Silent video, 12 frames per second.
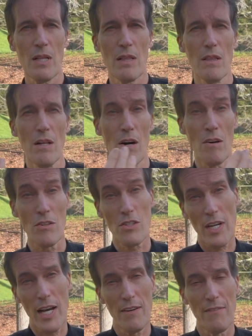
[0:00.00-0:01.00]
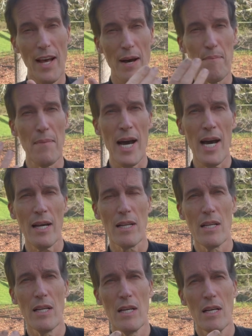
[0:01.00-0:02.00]
long side of that mat
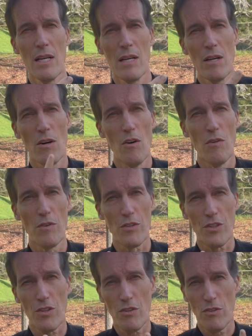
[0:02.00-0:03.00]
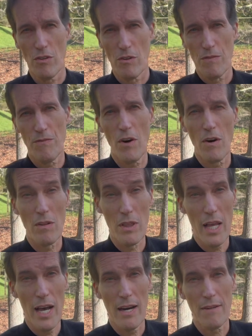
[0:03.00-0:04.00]
over to your far
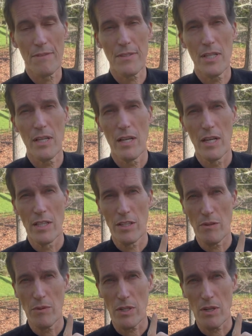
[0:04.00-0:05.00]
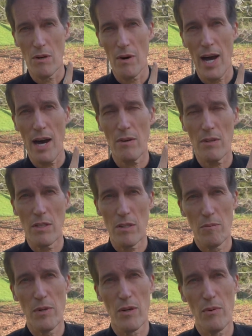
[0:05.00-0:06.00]
left, and then you would go out a little
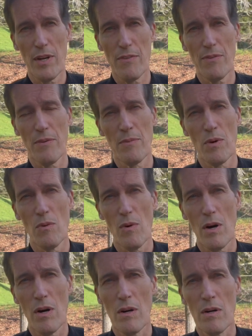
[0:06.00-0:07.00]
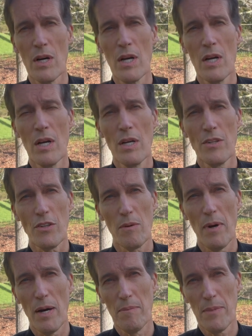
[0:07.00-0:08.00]
bit away from the wall to
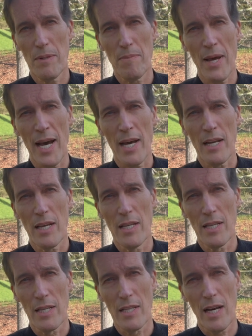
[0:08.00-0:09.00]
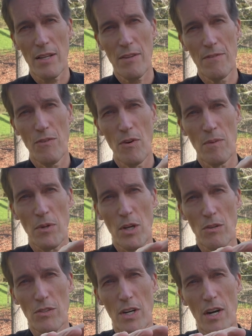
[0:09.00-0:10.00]
about mid-mat, and then a lot of the form
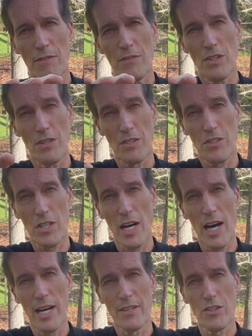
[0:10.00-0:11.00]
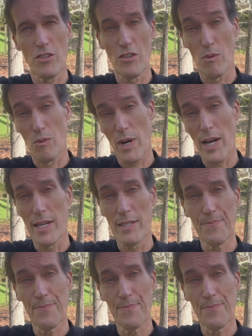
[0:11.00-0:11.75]
goes off to the side, to your right,